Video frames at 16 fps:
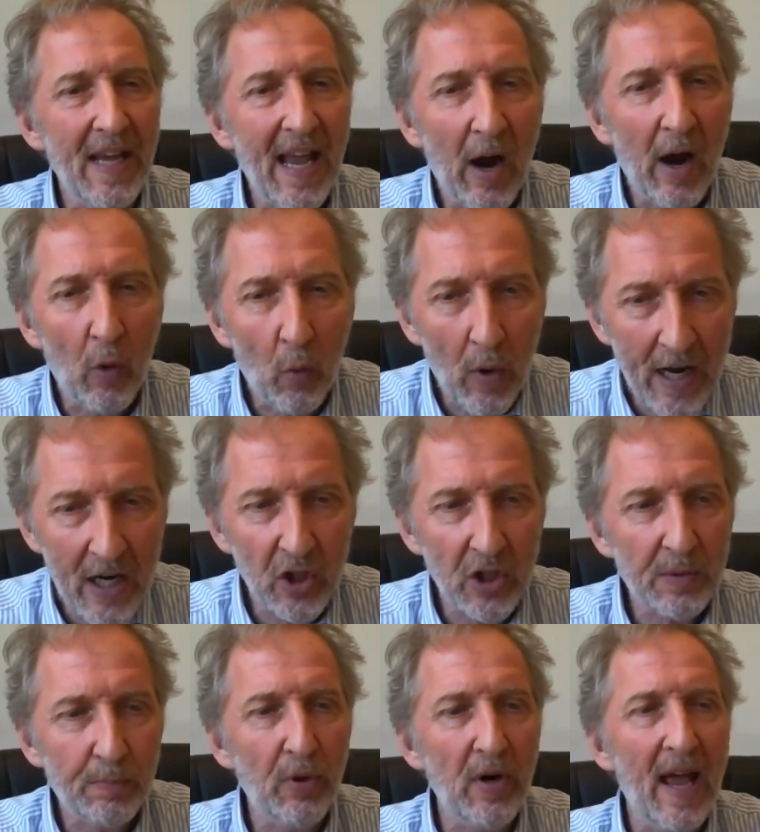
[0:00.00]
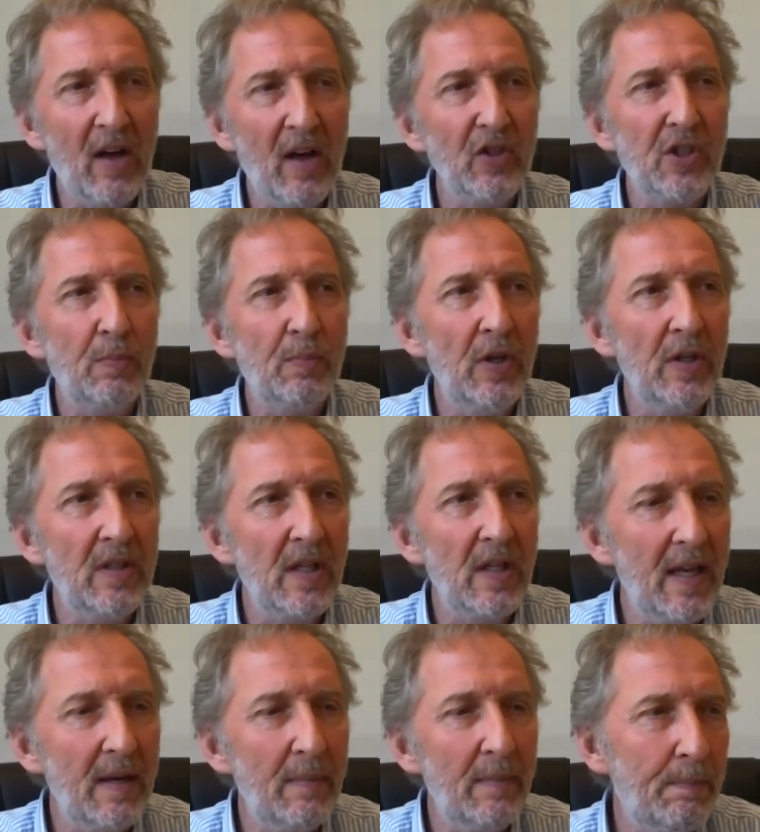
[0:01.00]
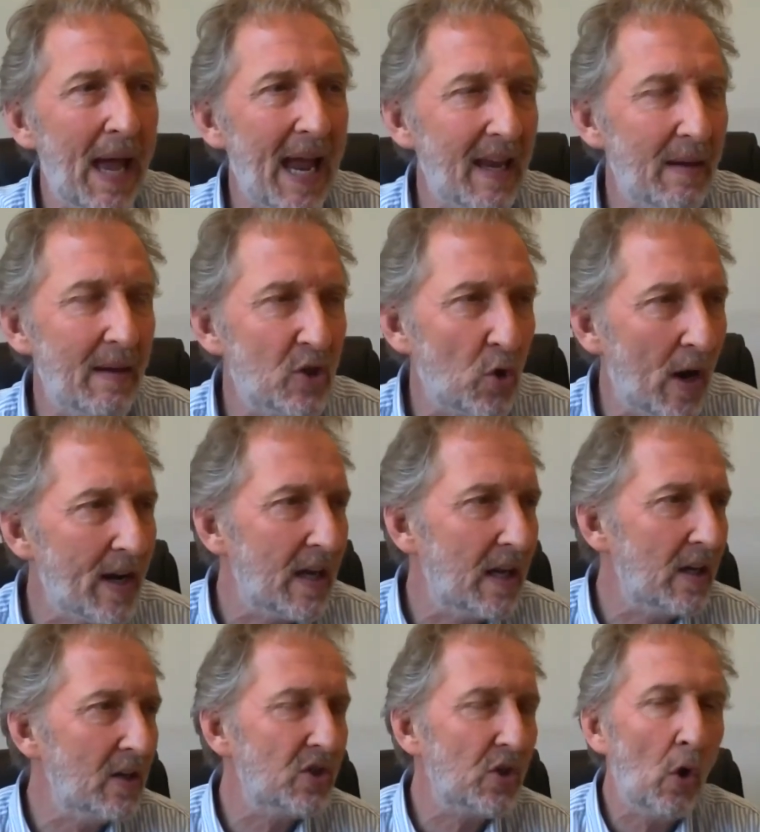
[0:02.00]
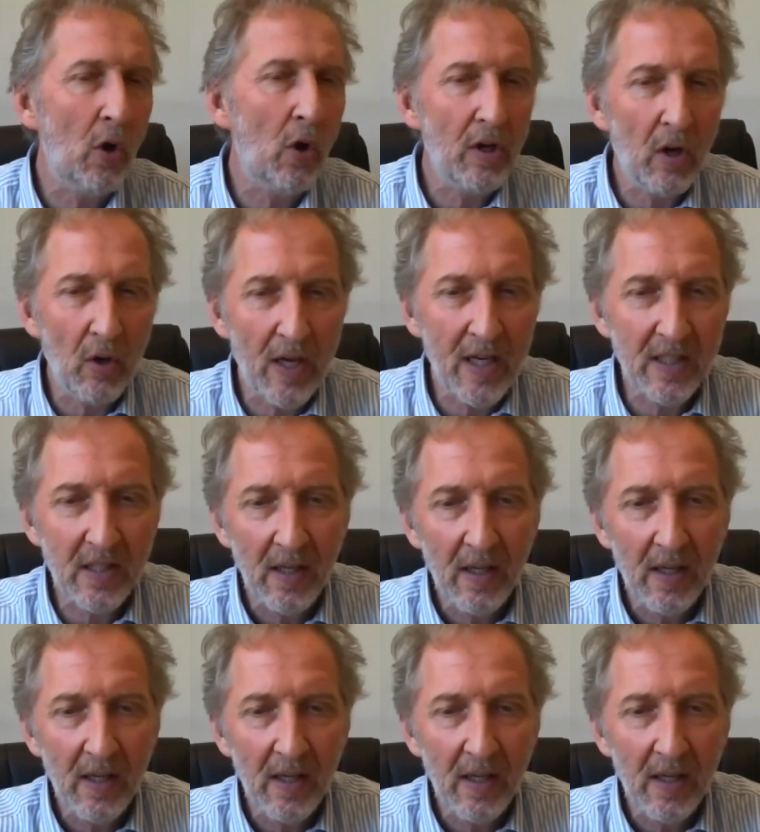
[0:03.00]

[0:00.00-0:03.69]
outrageous pronouncement and then backtracking and so on. He's